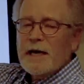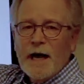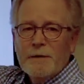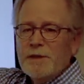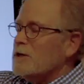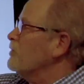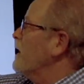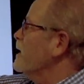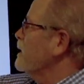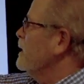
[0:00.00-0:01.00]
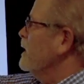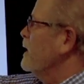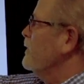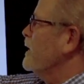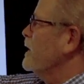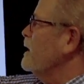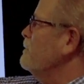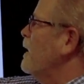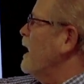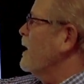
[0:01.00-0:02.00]
and IB credit in the
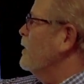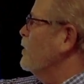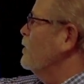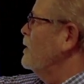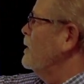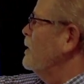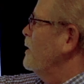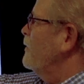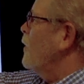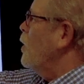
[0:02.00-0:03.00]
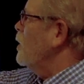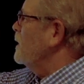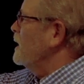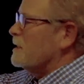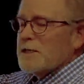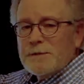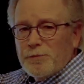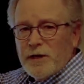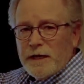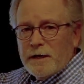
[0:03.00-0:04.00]
eBio fall and
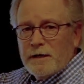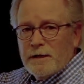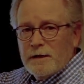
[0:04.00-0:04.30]
spring